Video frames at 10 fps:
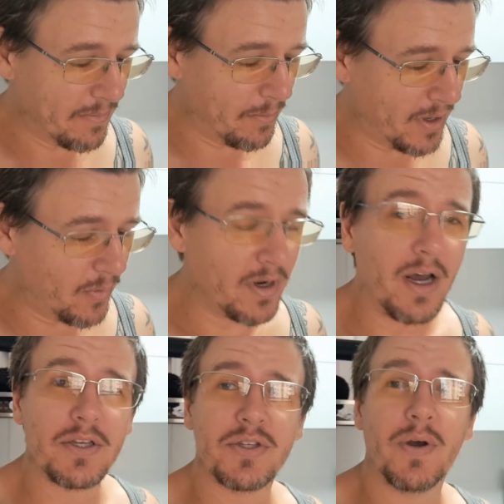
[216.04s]
But we
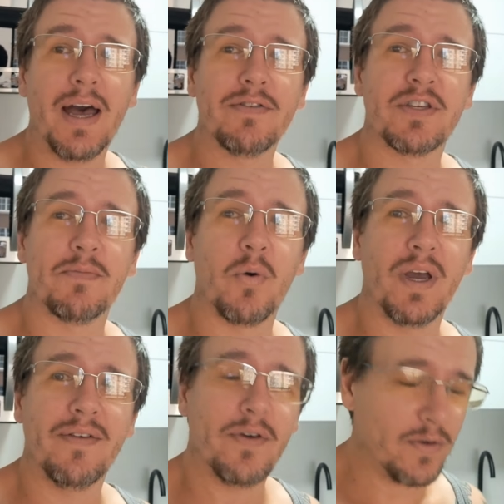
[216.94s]
also have some
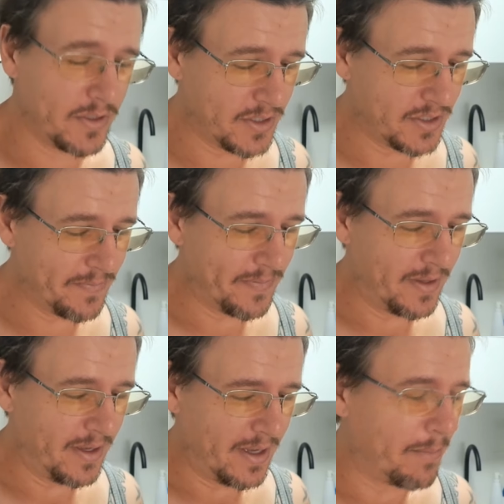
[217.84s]

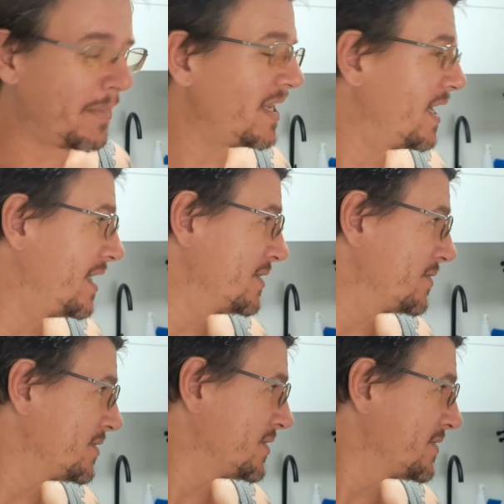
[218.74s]
huevos
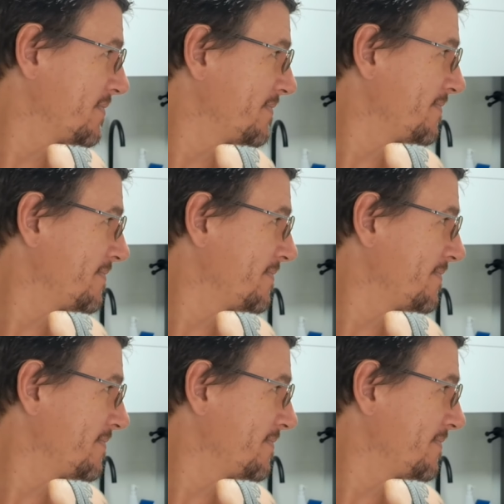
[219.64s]
medianos.